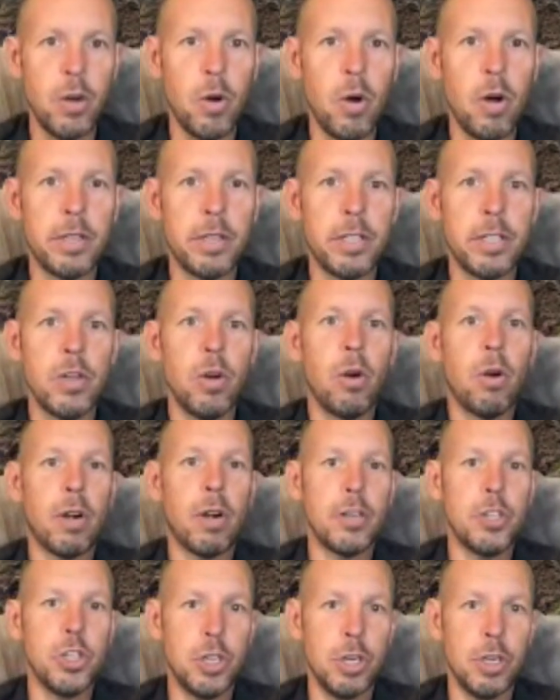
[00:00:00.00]
on the
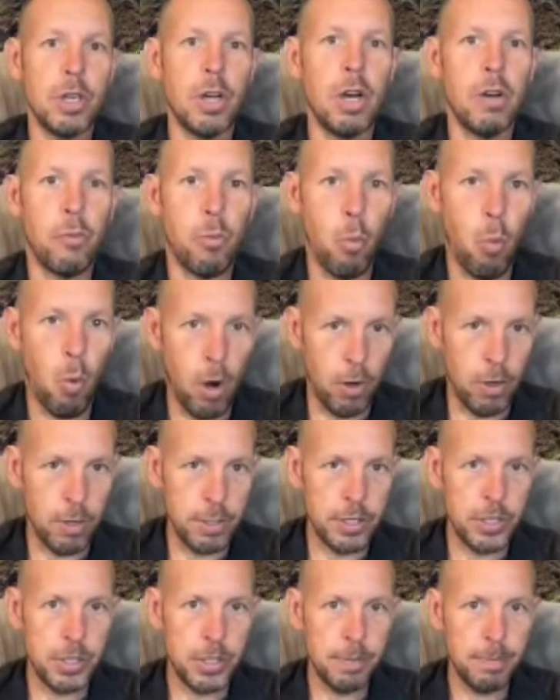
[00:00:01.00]
origin of
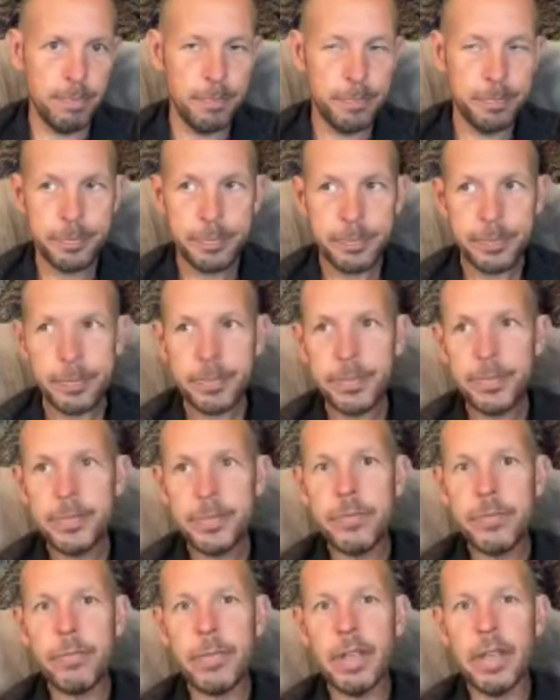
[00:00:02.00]
words.
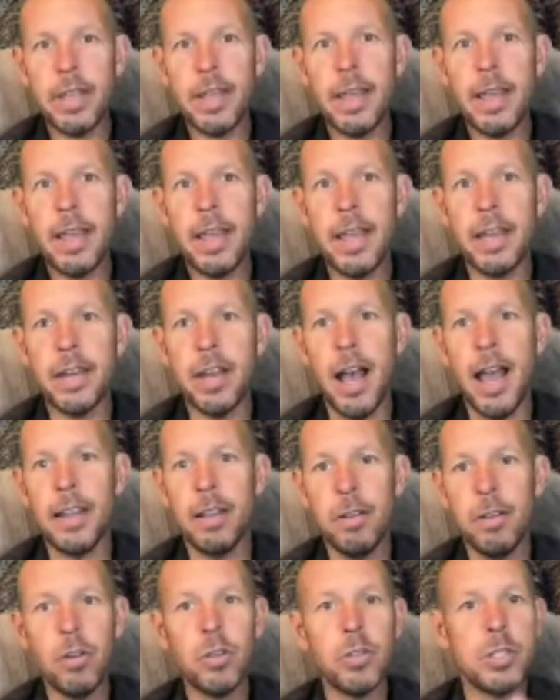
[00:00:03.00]
And I
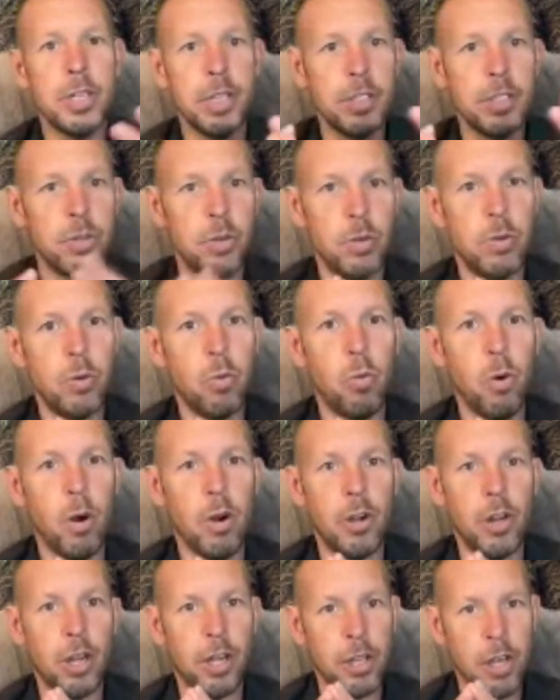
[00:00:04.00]
looked into the
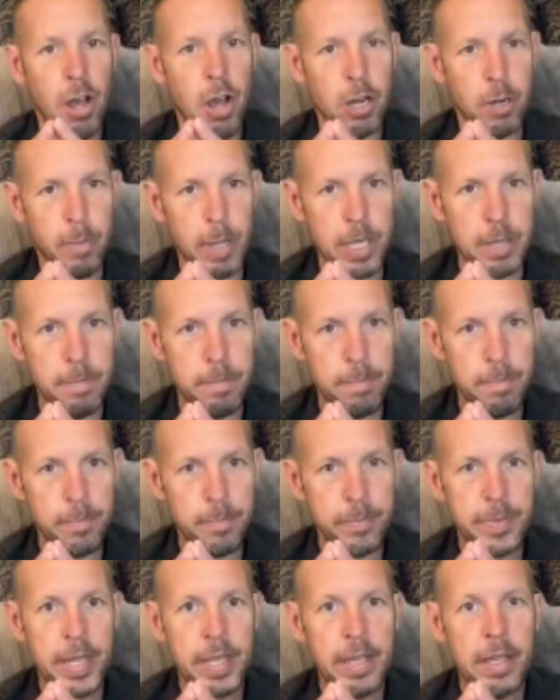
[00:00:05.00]
word economy.
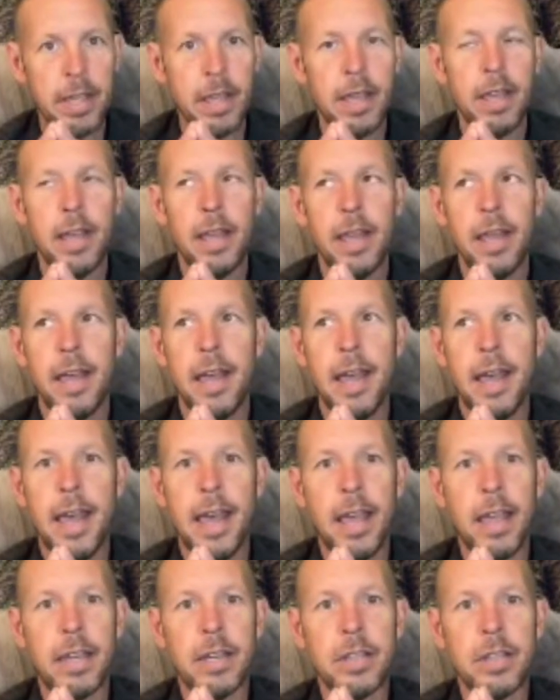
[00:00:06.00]

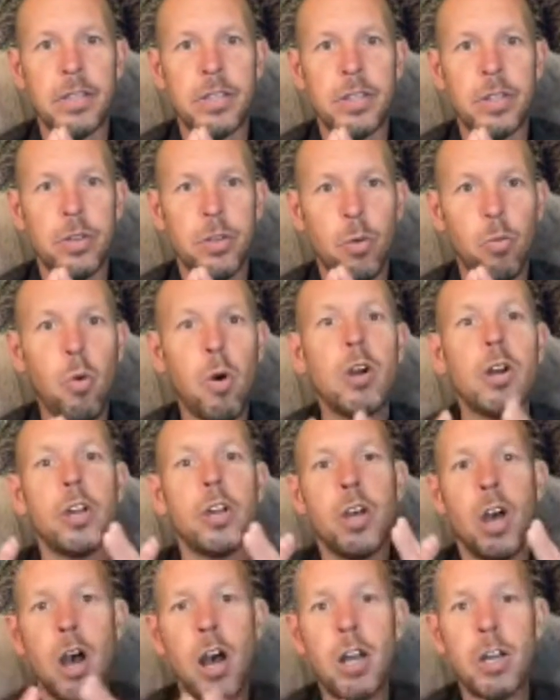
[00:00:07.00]
And the word
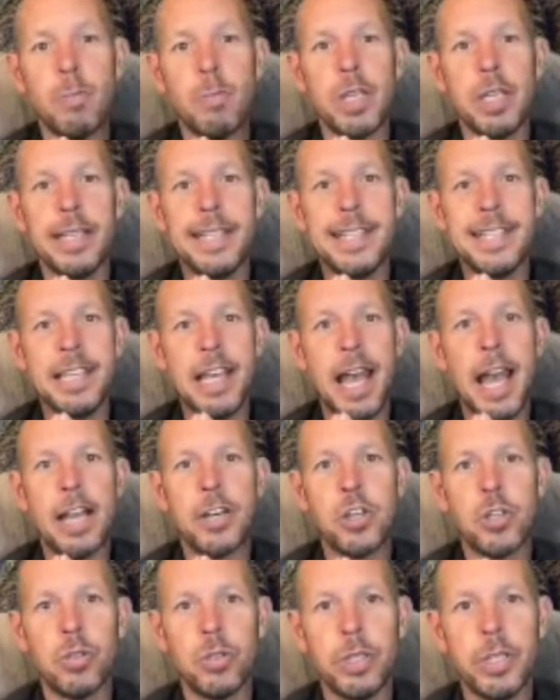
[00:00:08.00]
economy is
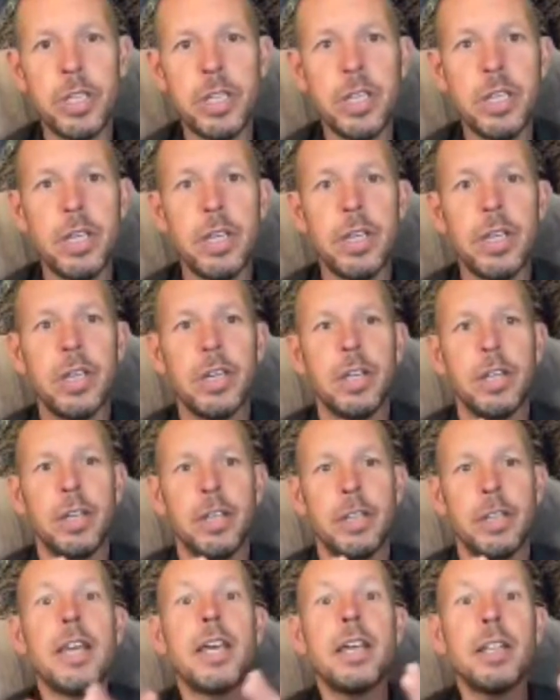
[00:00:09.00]
actually,
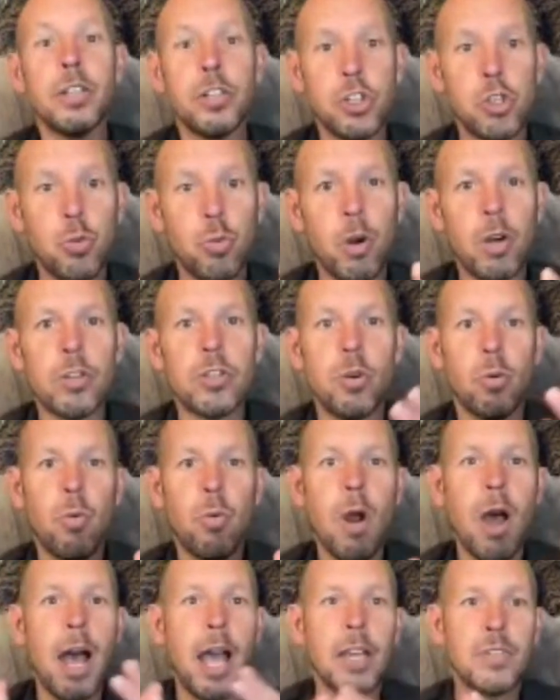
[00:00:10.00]
the English word
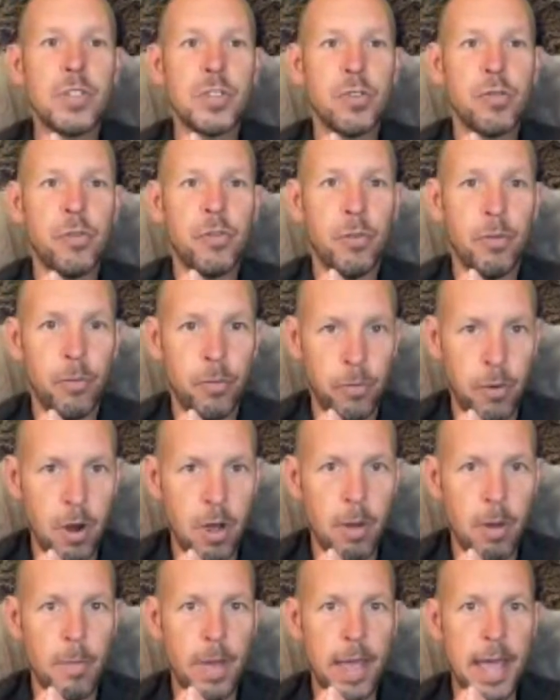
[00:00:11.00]
derives
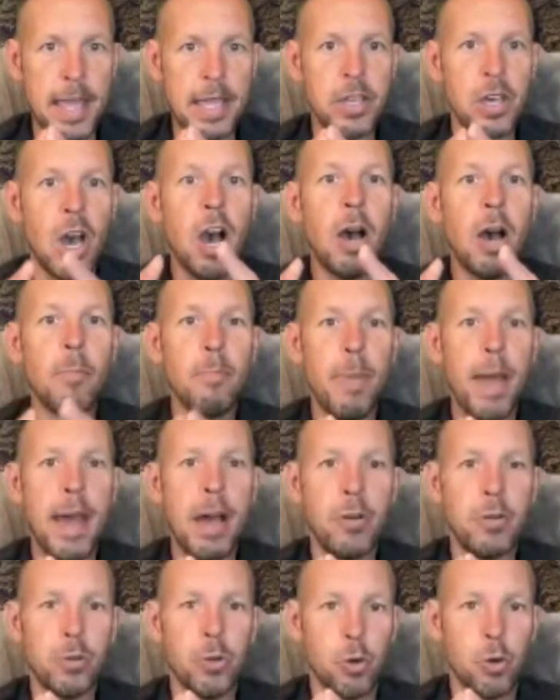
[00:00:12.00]
from a
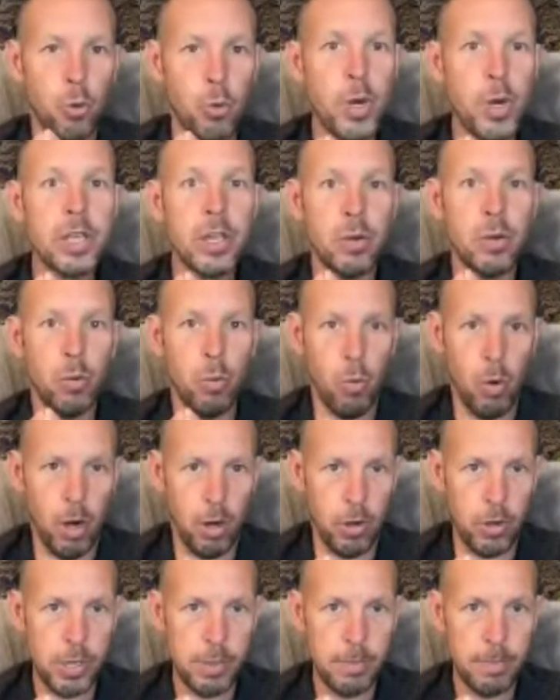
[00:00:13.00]
compound Greek word